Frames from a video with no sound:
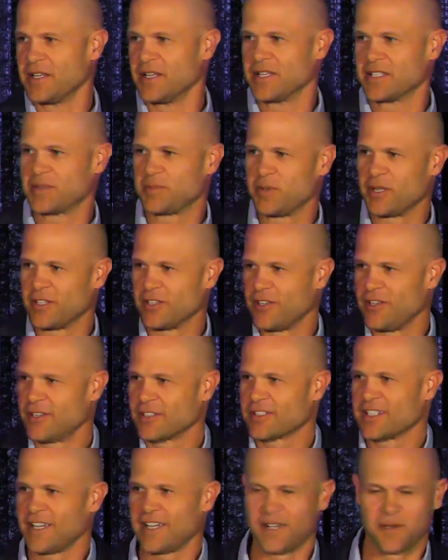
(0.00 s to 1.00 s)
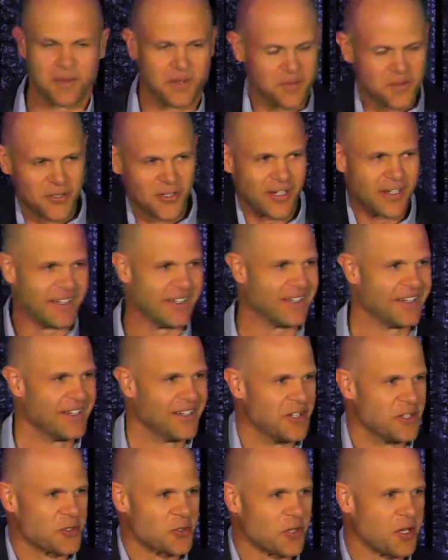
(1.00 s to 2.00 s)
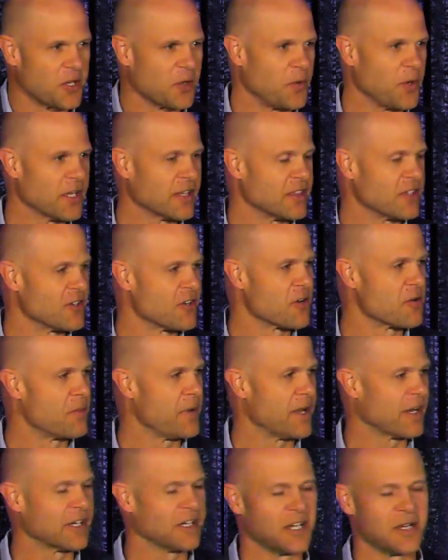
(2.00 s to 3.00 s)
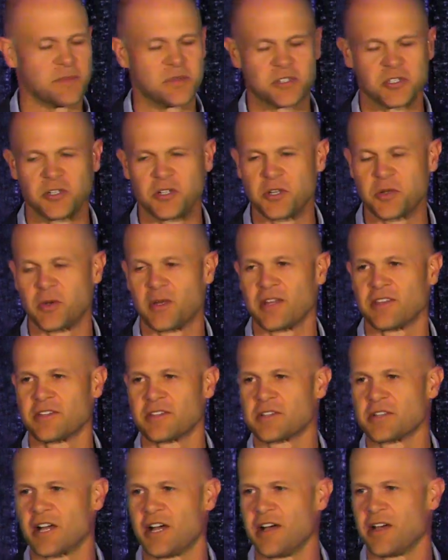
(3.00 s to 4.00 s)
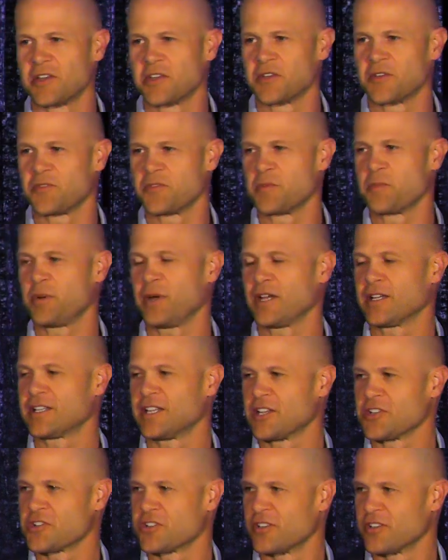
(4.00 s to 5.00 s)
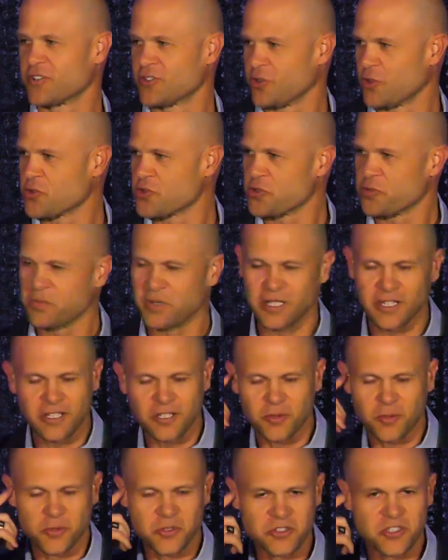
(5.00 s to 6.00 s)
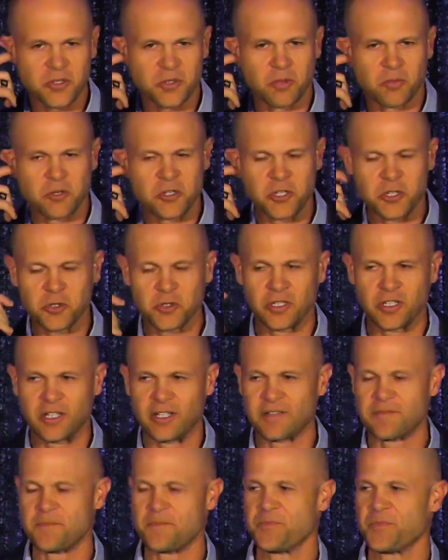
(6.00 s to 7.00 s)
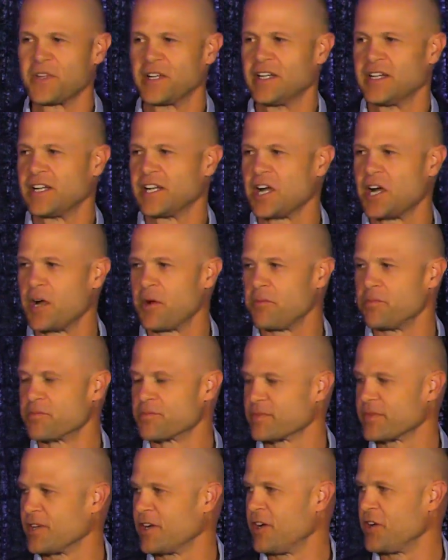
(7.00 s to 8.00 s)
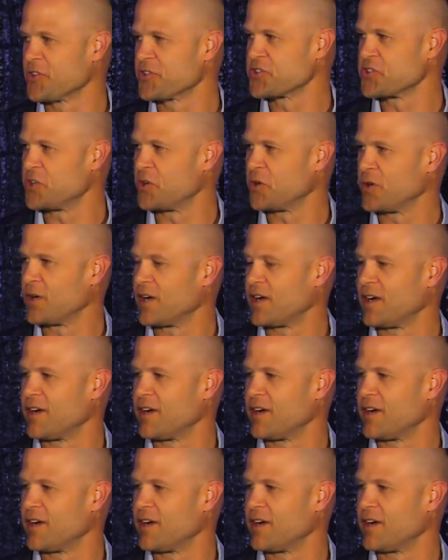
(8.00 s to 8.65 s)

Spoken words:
it's been a long time. I'm trying to wake the arm back up. So anyway, if you pay attention on social media, we'll see what we're doing, and also